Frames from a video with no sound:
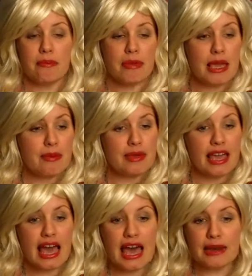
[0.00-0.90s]

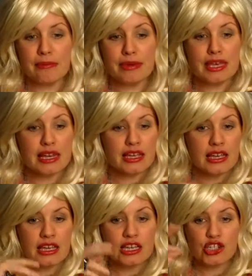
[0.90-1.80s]
Maybe add a bit of
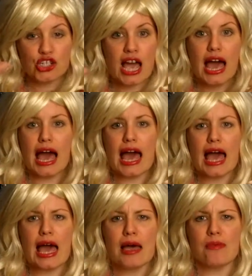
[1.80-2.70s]

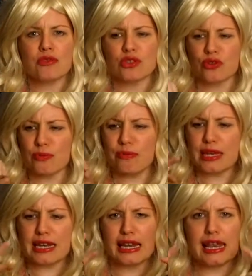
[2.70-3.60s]
chimes or a
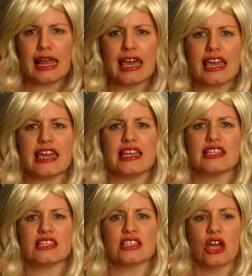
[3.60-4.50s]
bit of
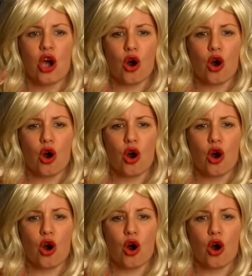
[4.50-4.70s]
lace